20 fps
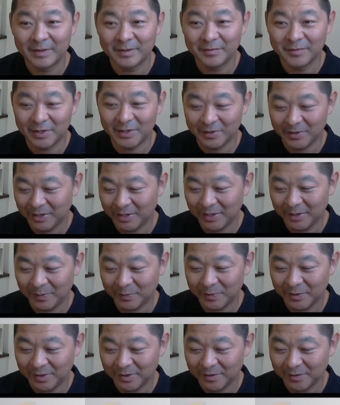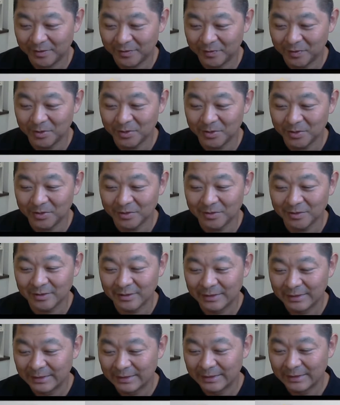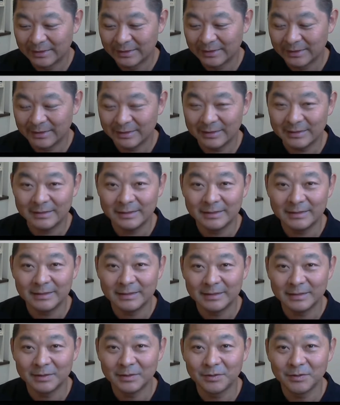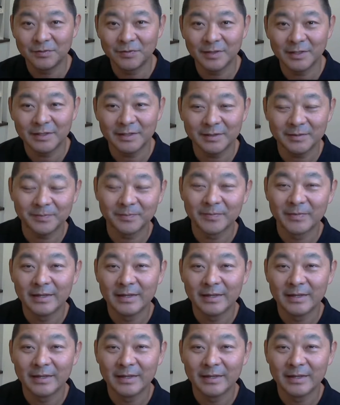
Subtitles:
very happy for you. And hopefully